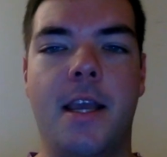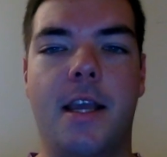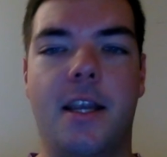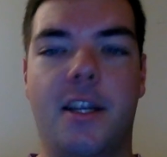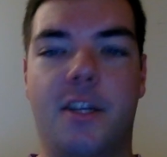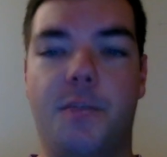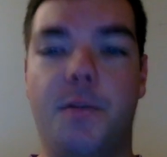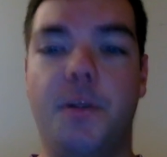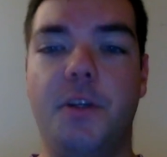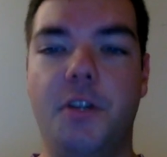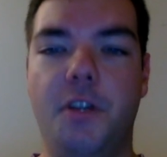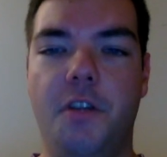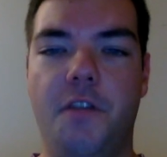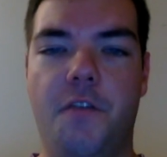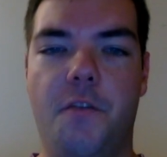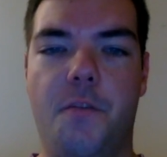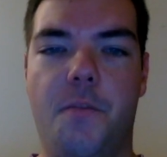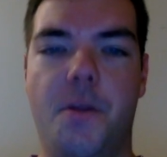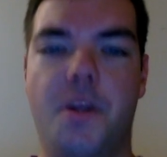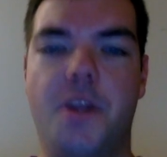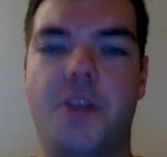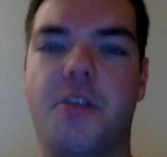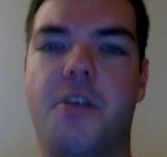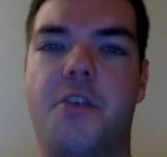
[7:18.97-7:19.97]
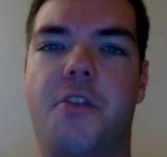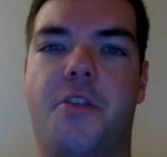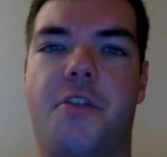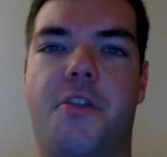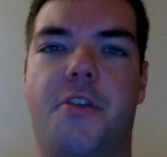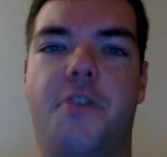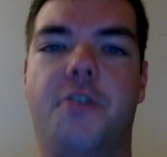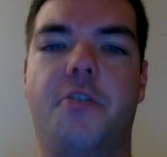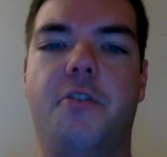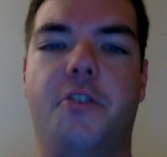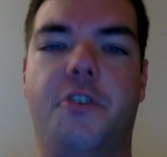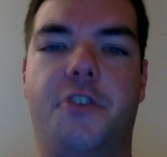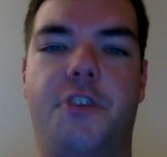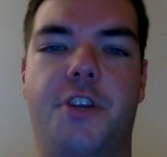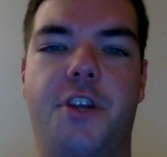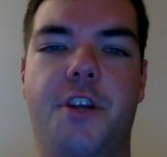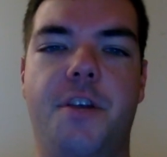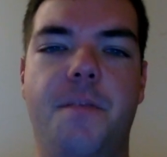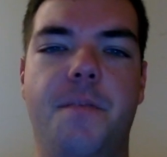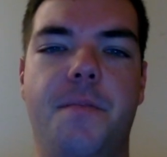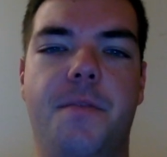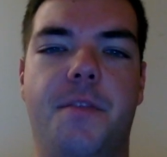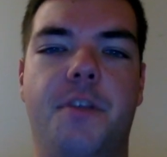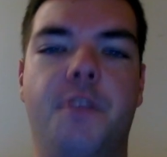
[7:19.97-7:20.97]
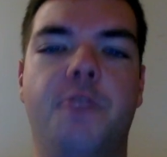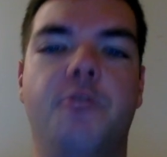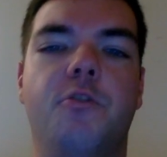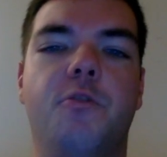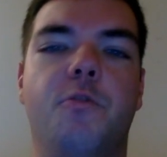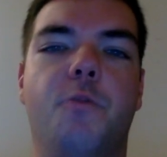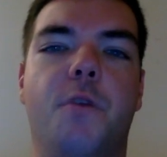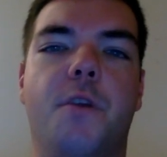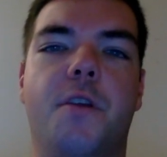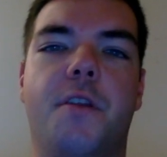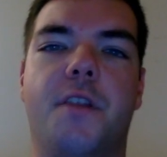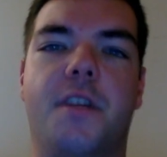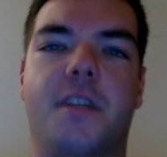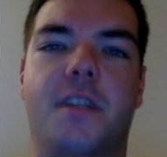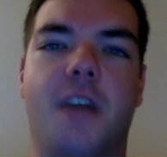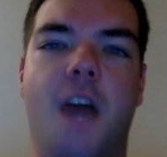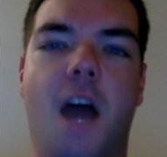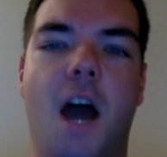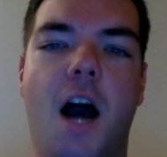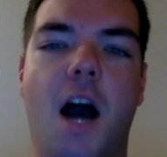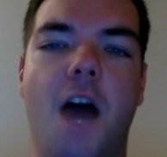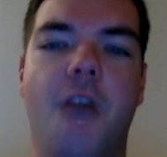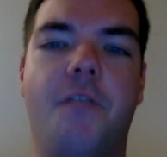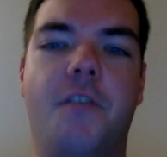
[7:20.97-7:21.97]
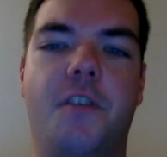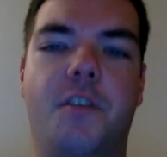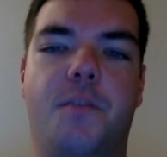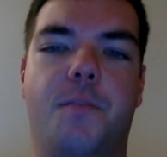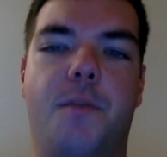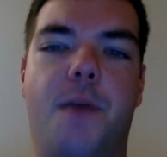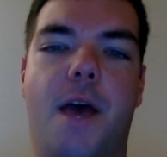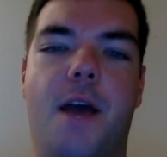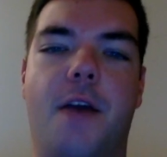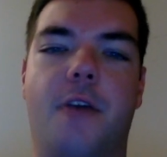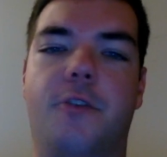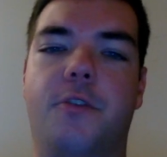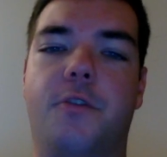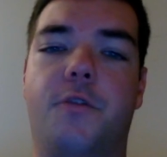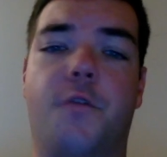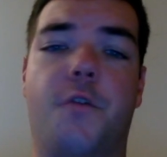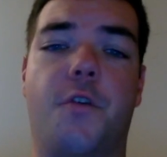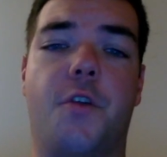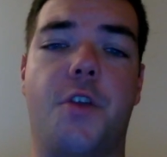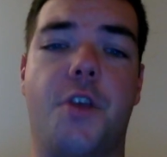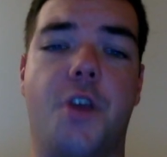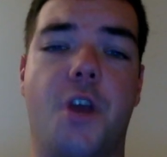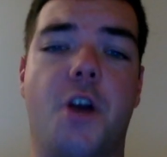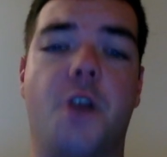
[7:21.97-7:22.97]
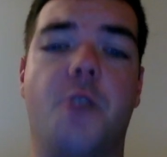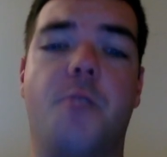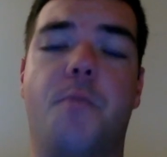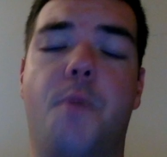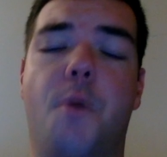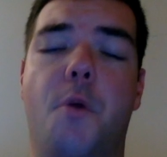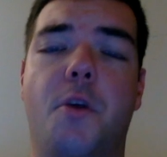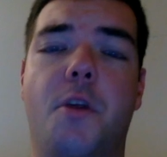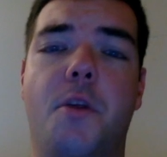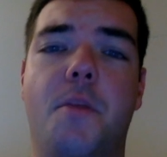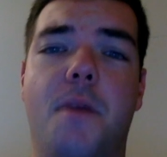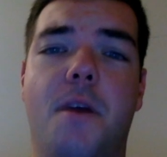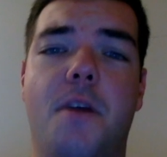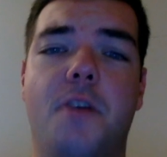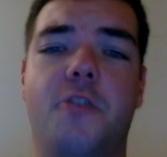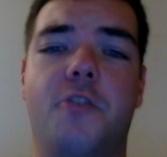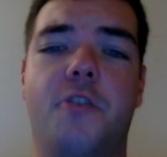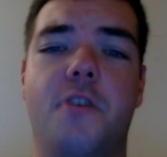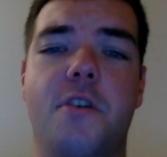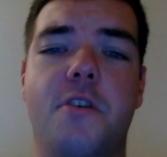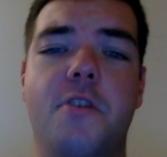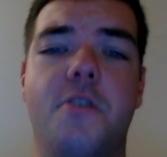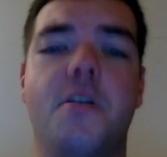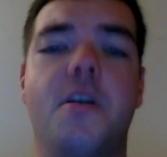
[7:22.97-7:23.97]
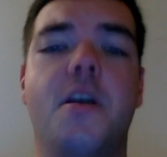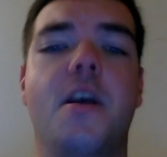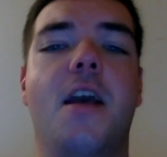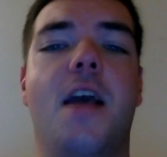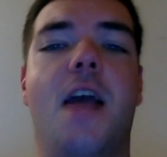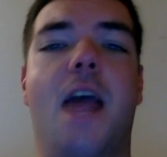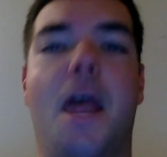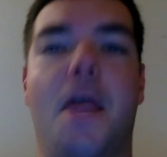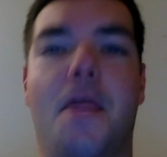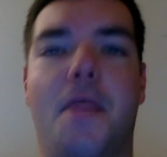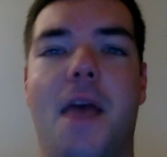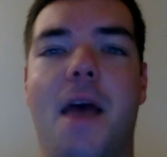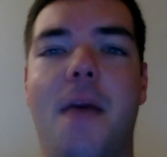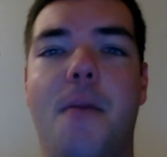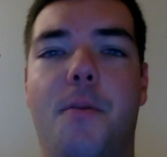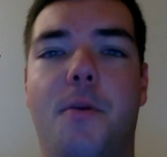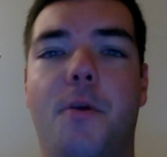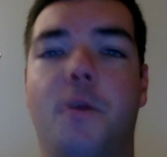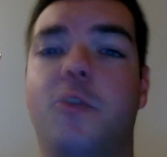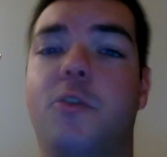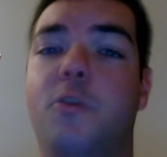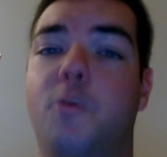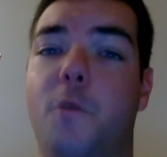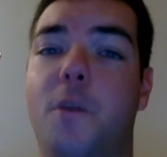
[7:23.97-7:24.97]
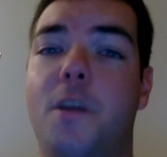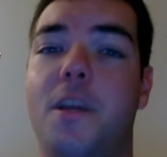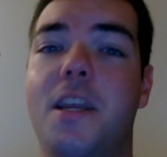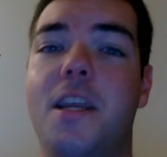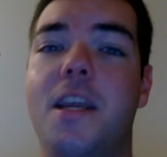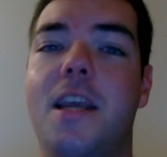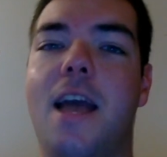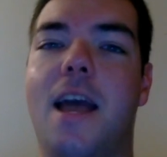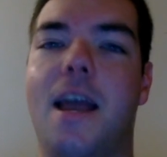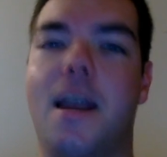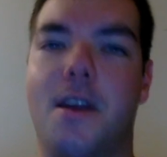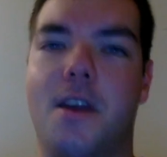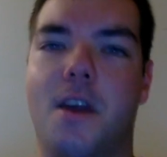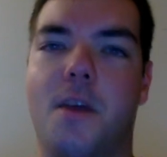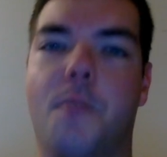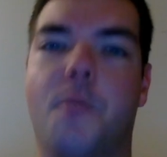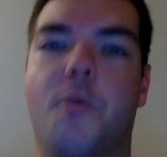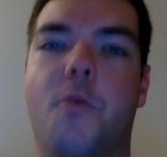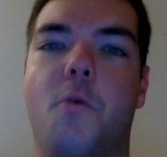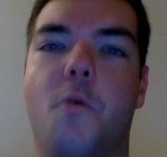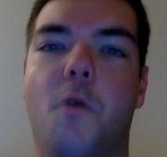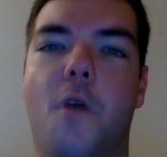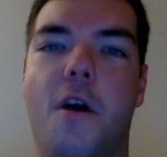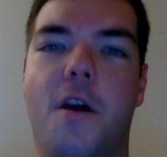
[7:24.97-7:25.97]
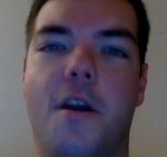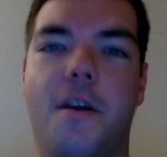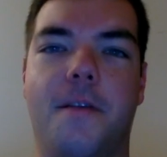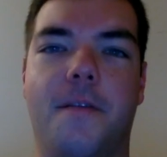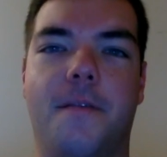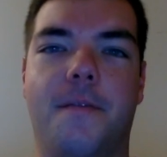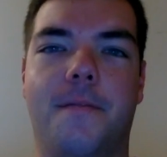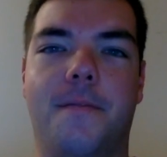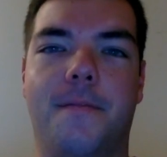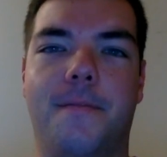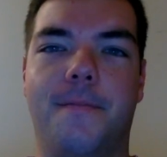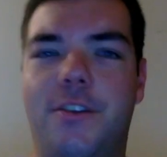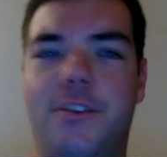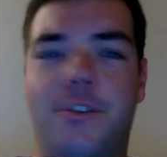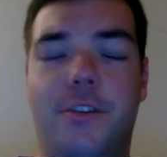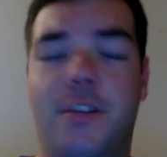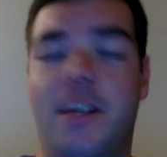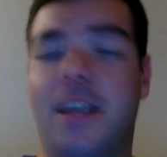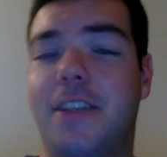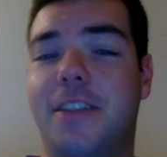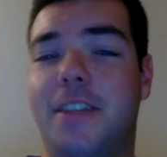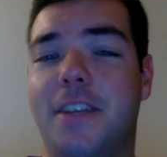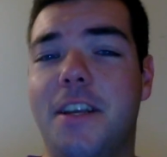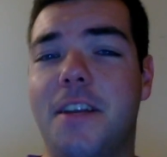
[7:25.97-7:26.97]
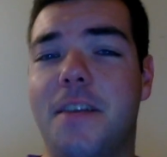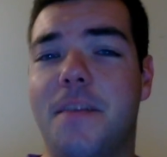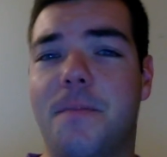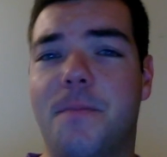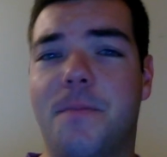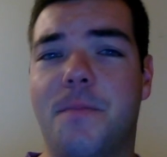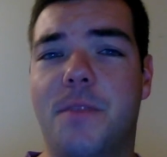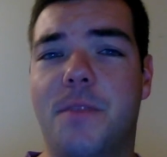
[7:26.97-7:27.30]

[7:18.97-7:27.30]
Especially for being the 3rd gym, this was one of the toughest battles for a young Pokemon trainer, and that puts Whitney at number 1. So that's it.